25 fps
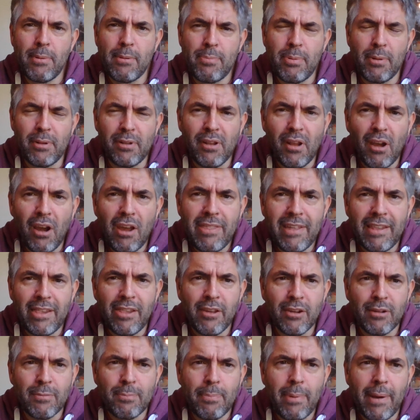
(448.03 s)
But now they
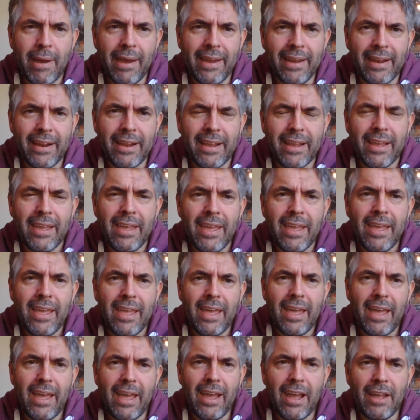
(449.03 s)
look back
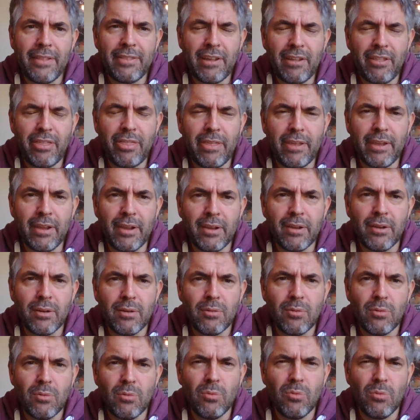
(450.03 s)
and they think,
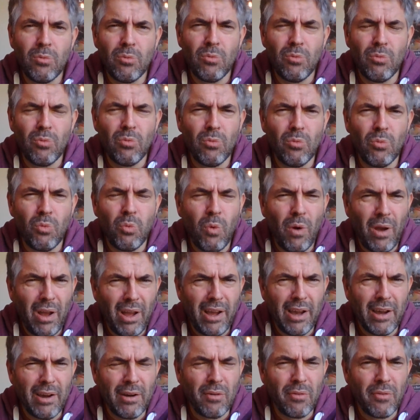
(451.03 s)

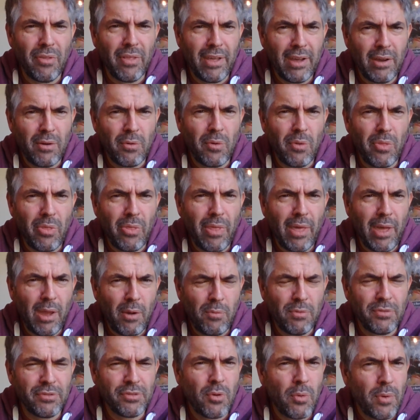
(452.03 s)
wow,
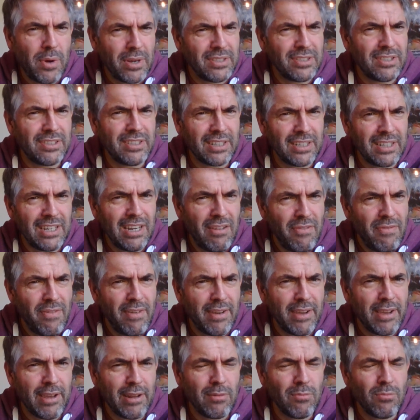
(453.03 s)
that was quite
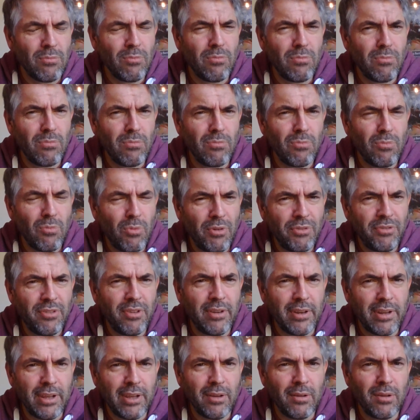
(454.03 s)
significant,
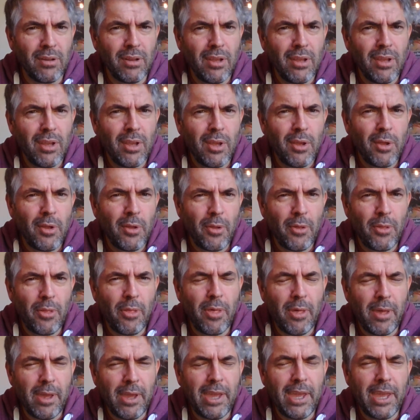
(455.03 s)
wasn't
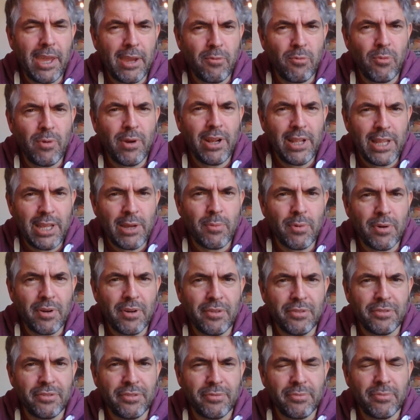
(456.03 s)
it? He really
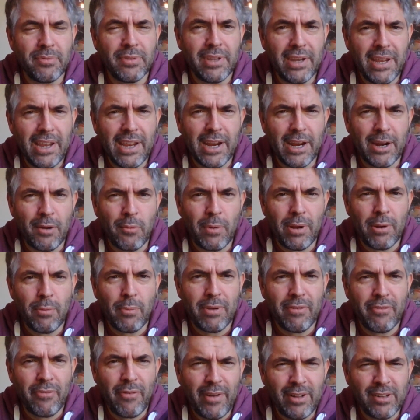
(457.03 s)
was near.
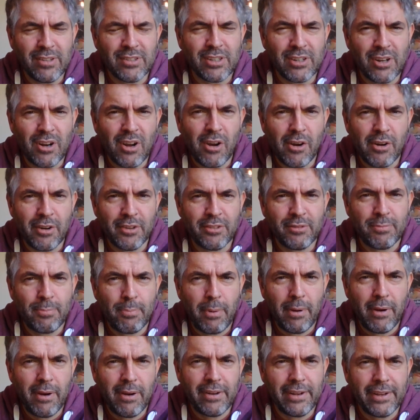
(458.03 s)
We felt our hearts
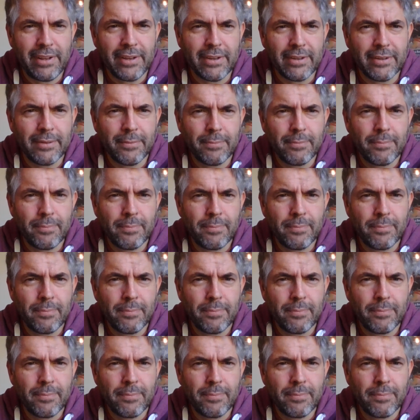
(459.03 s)
burning.